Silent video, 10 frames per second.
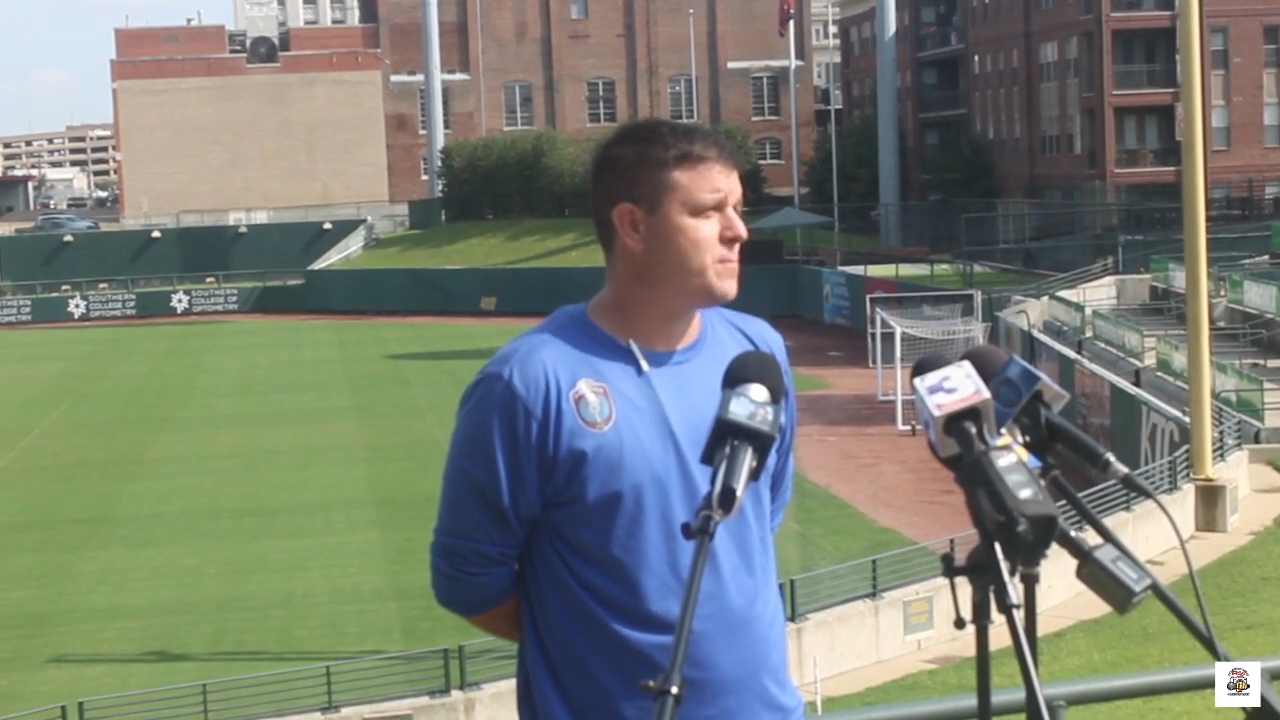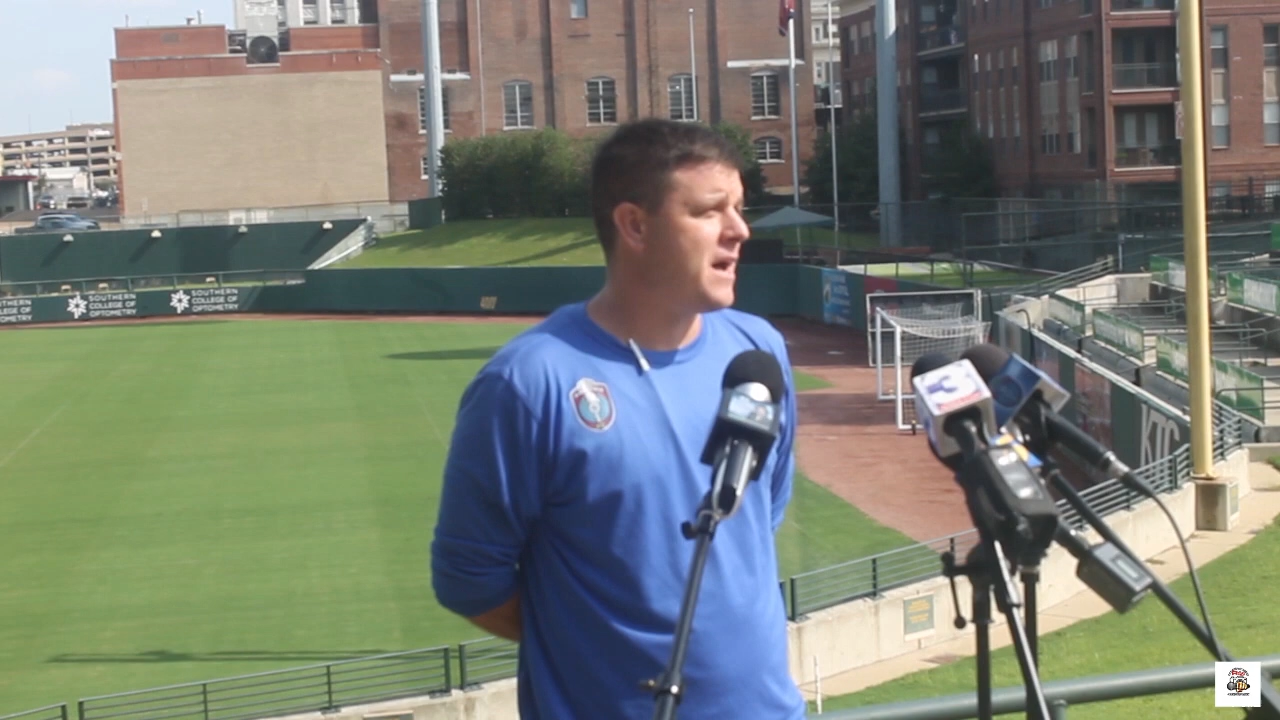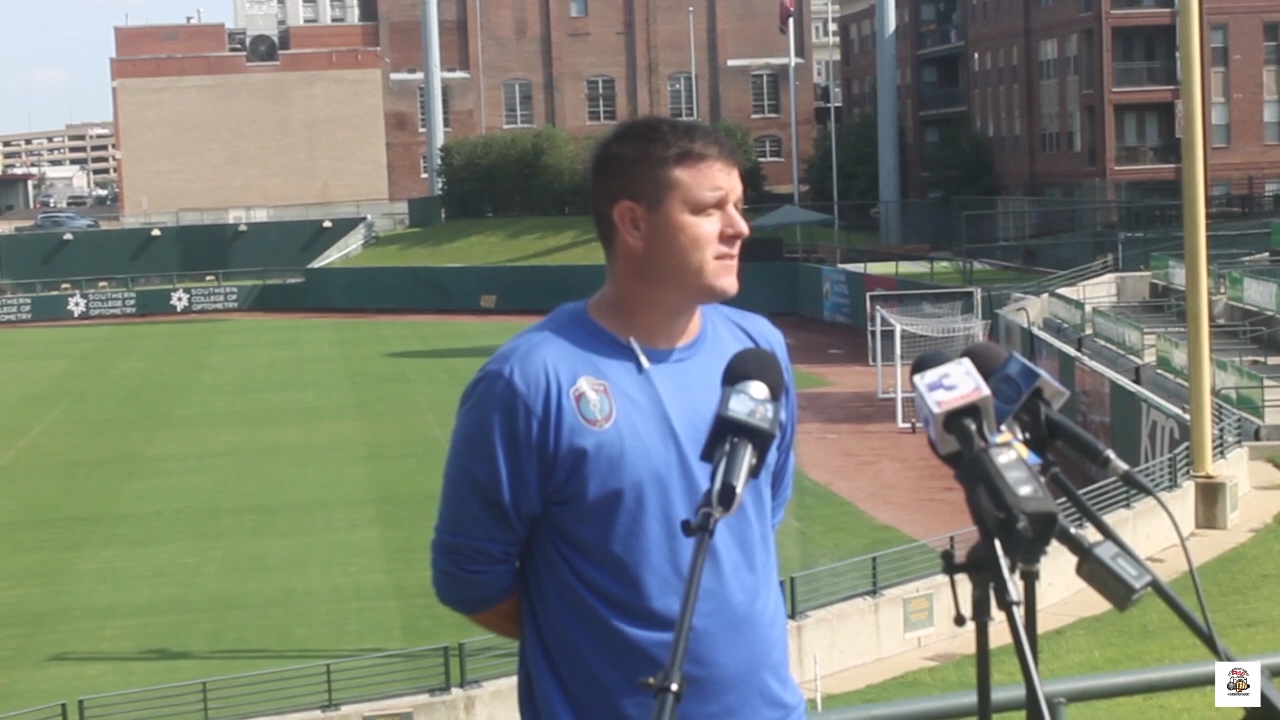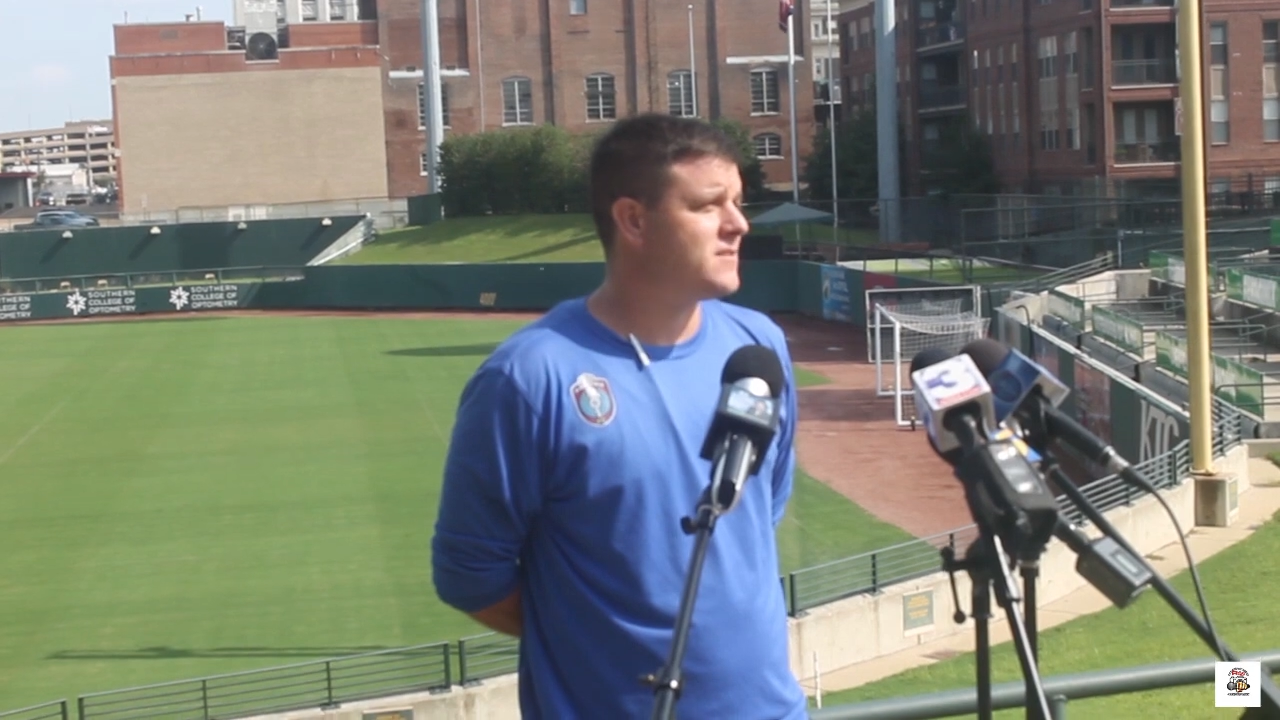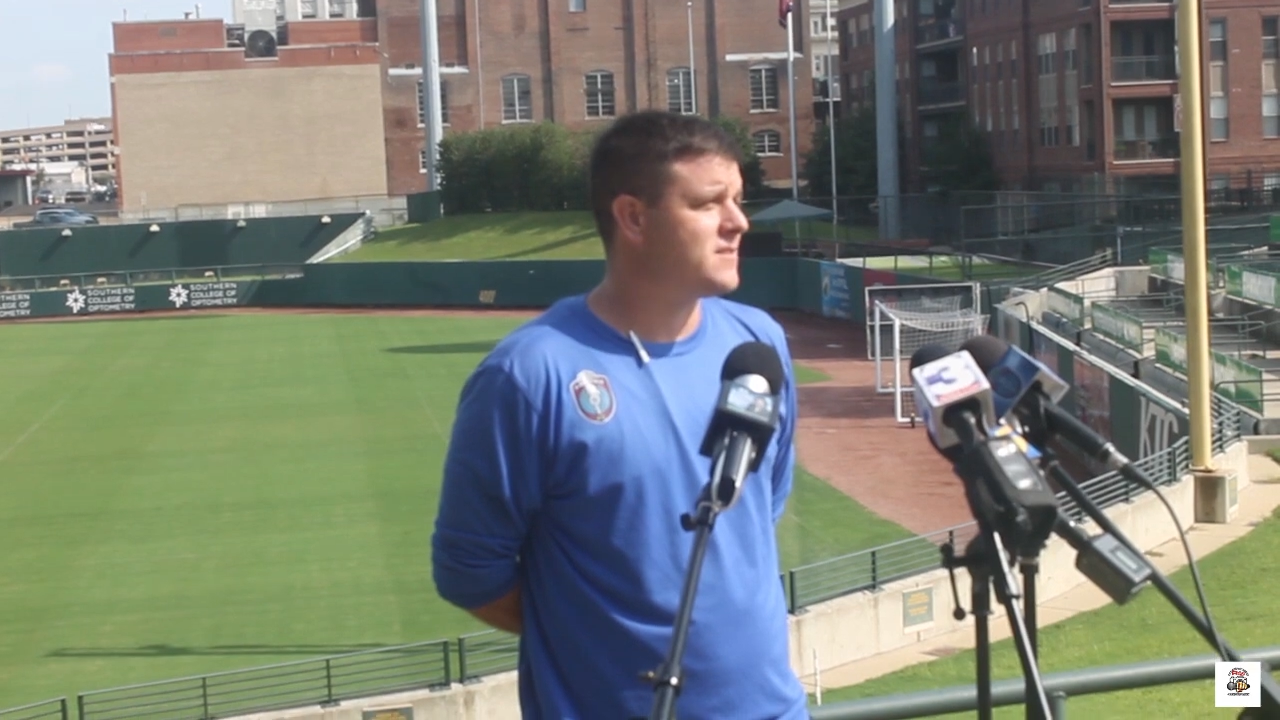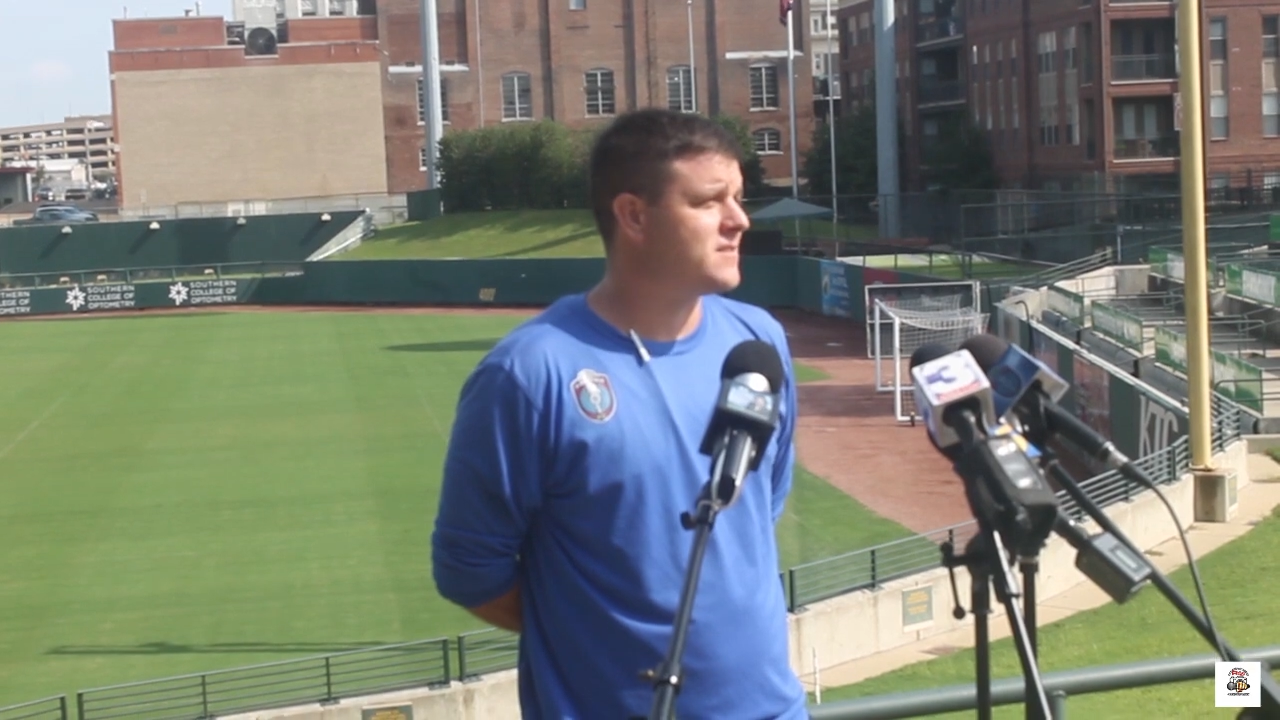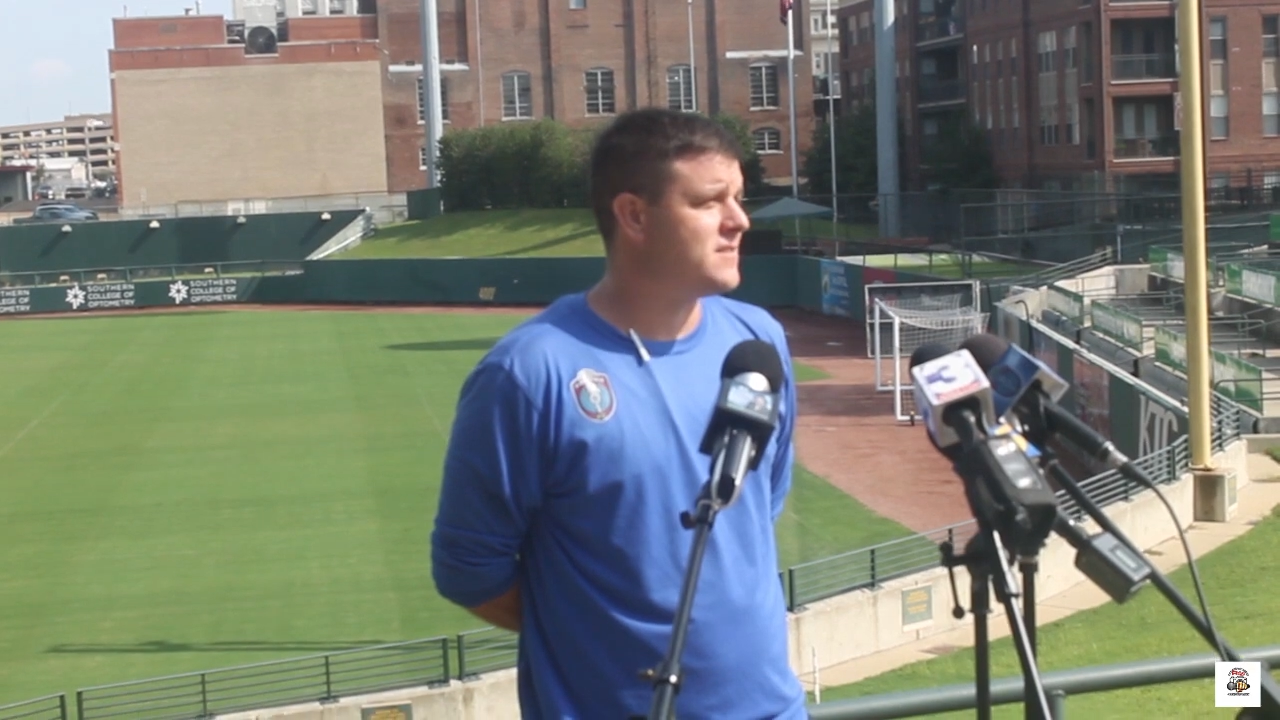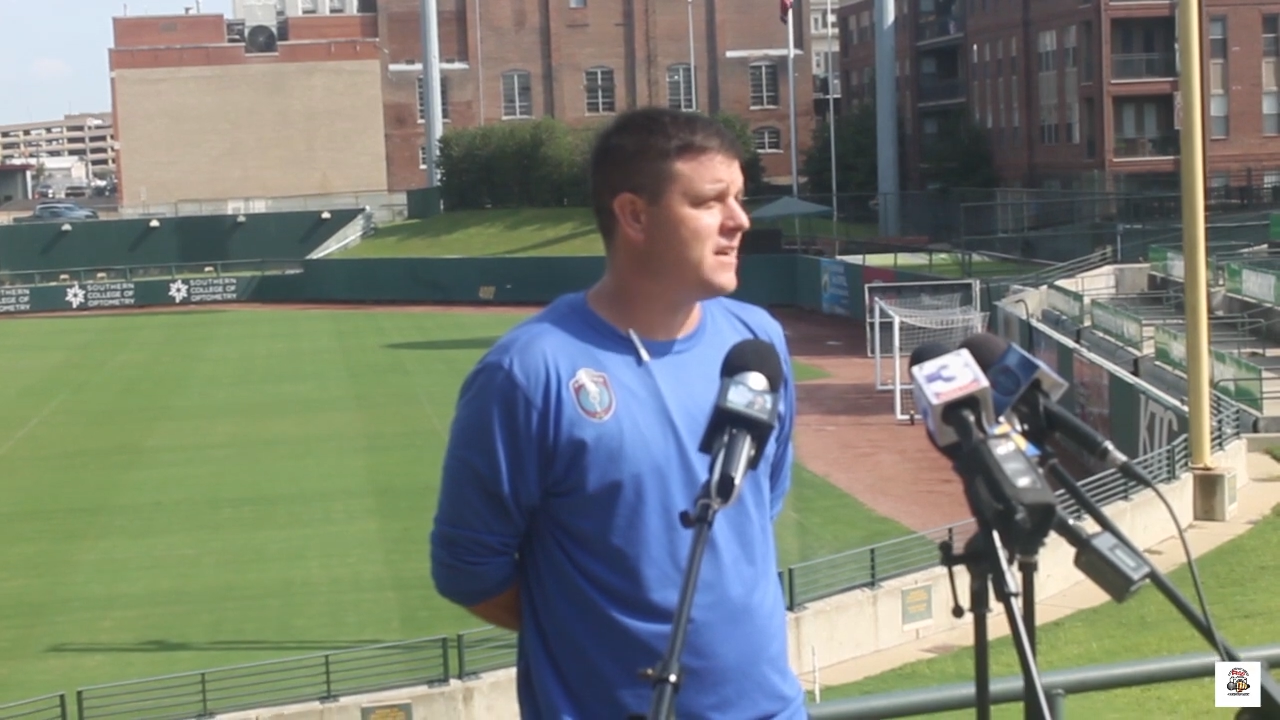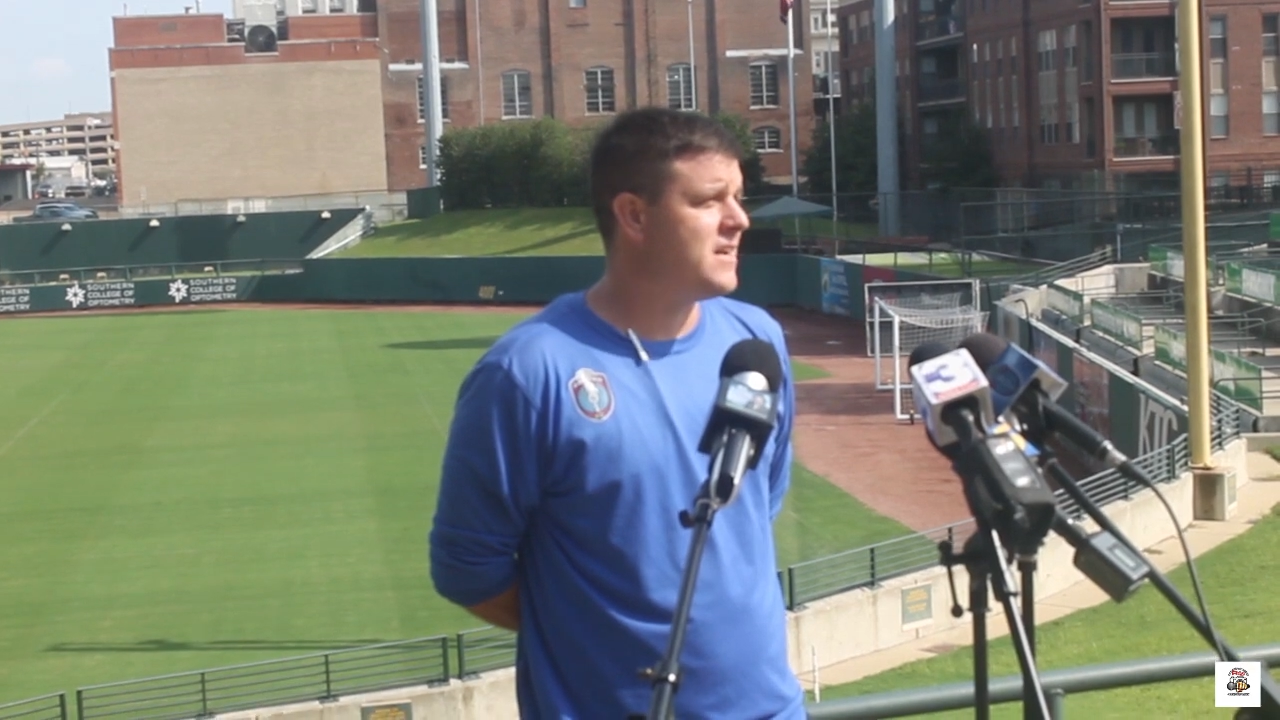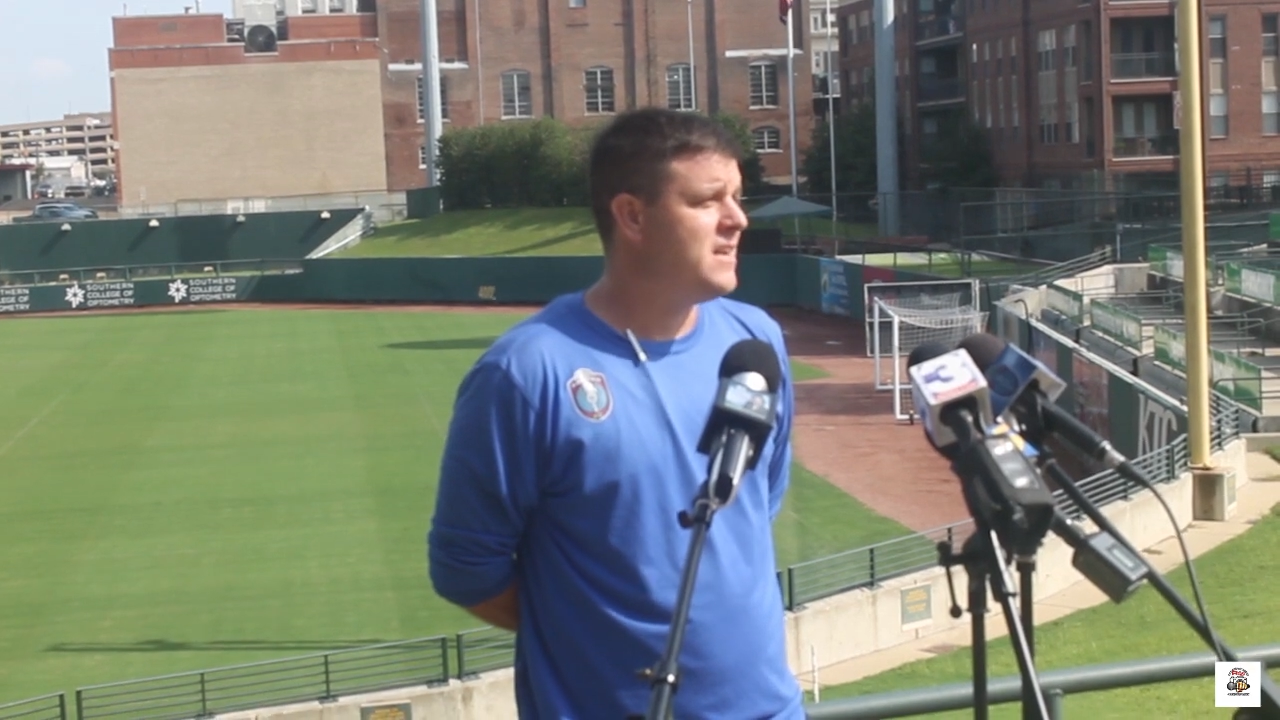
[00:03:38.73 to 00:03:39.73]
spot to
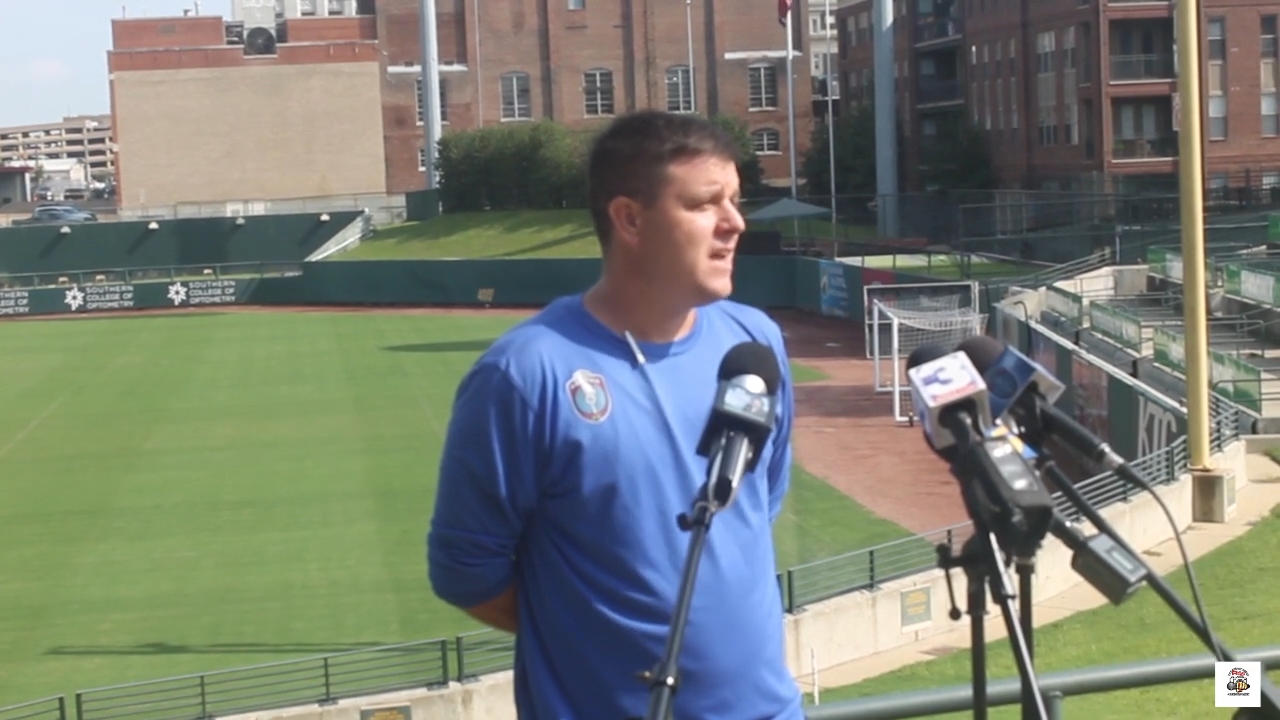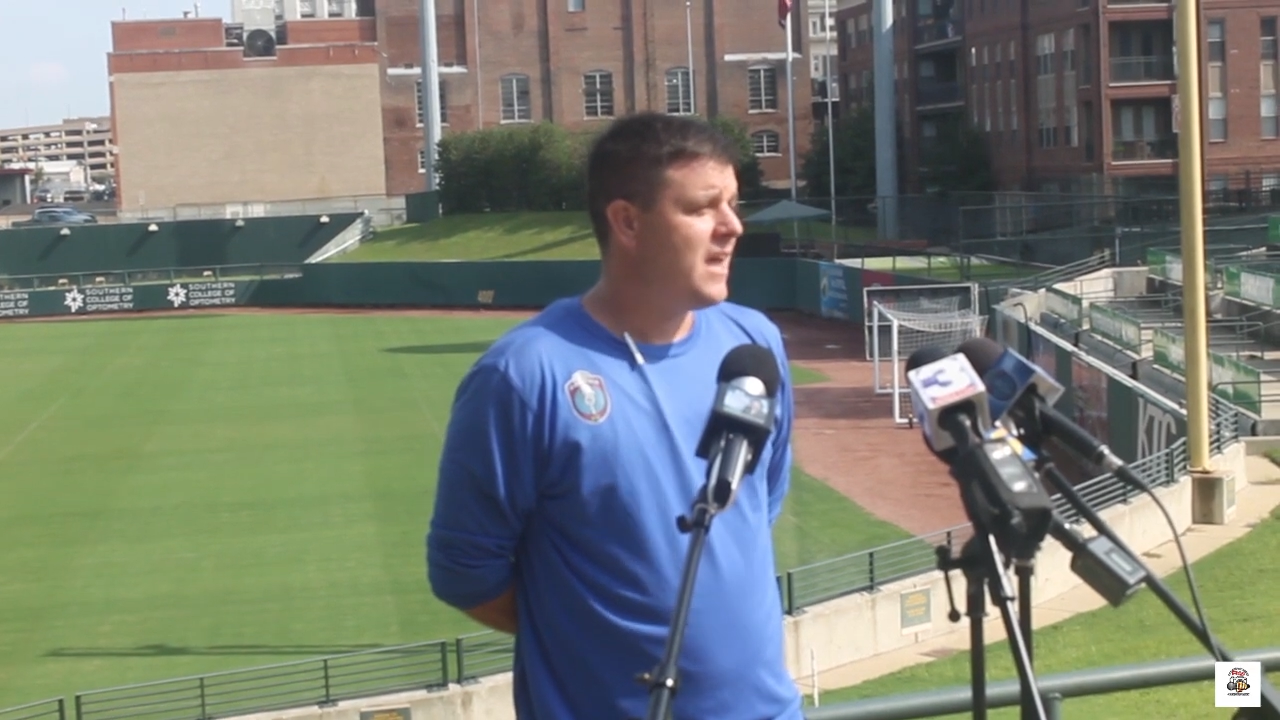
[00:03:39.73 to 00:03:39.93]
succeed,